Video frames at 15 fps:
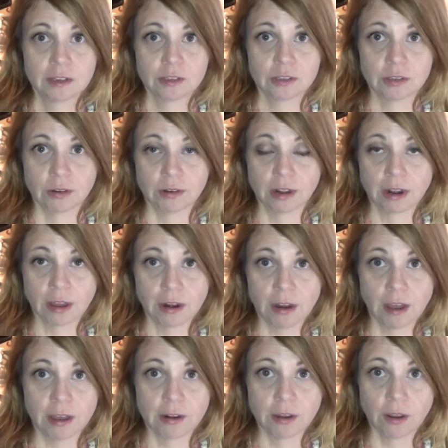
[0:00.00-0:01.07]
turn it on
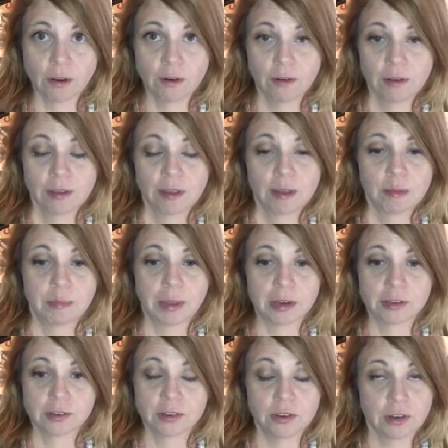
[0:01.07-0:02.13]
auto, make
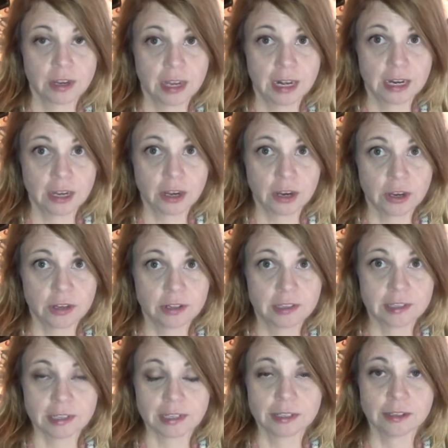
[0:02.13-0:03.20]
sure you're getting a good
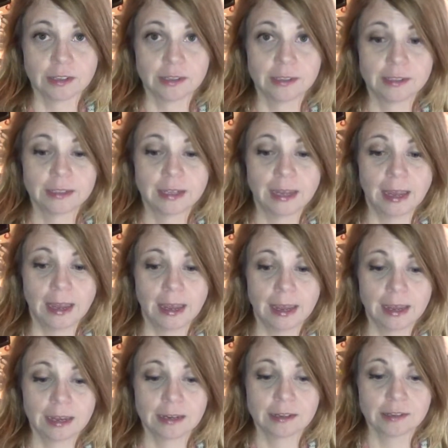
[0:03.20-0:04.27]
signal,
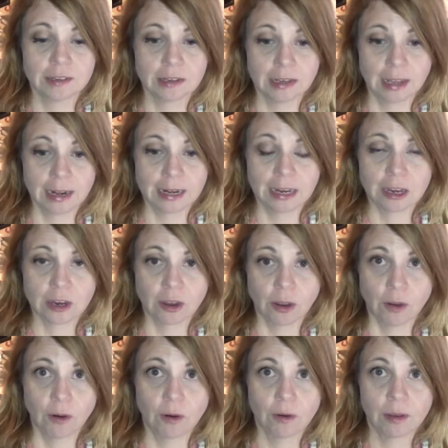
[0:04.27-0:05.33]
and letting it
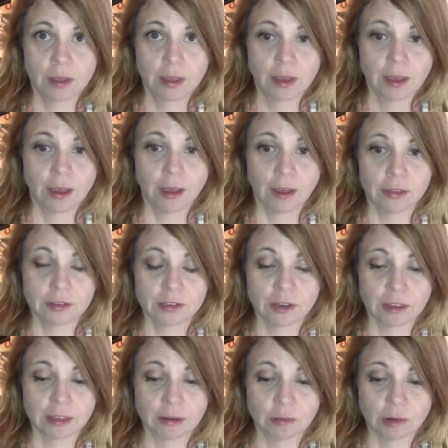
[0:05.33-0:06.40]
go. There's
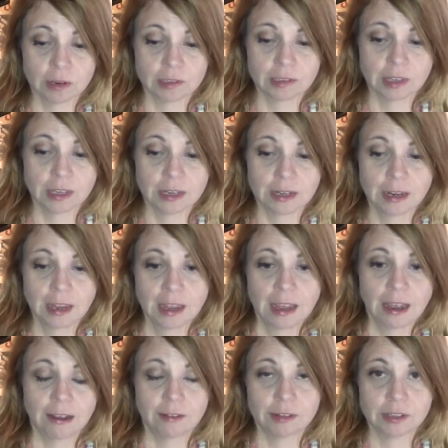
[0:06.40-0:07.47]
nothing worse than
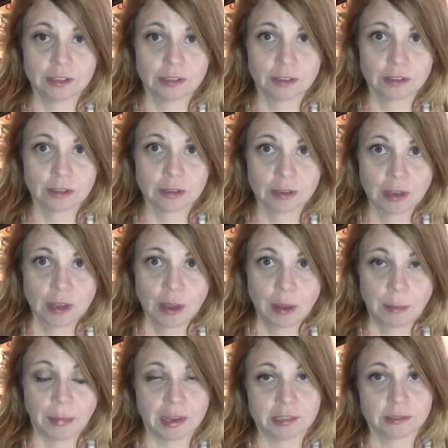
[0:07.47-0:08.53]
having to
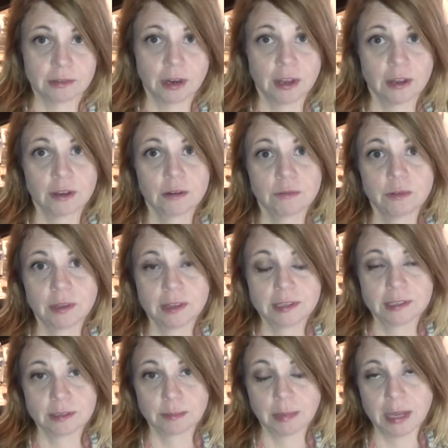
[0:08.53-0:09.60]
mess around with
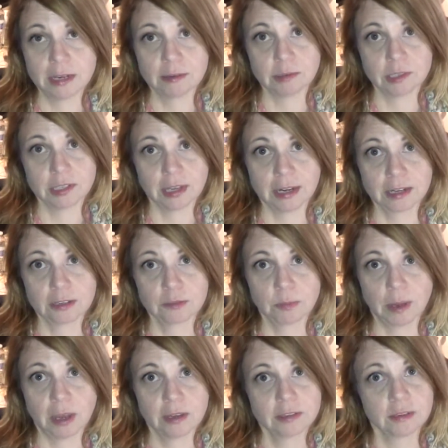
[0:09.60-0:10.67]
some manual settings
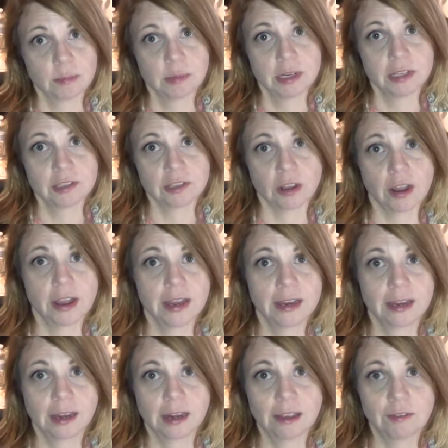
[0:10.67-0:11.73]
while someone is
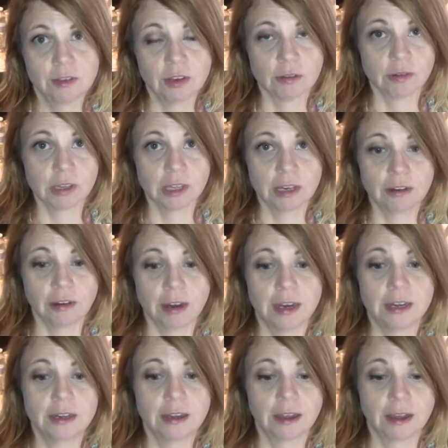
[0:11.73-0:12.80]
talking and giving you really great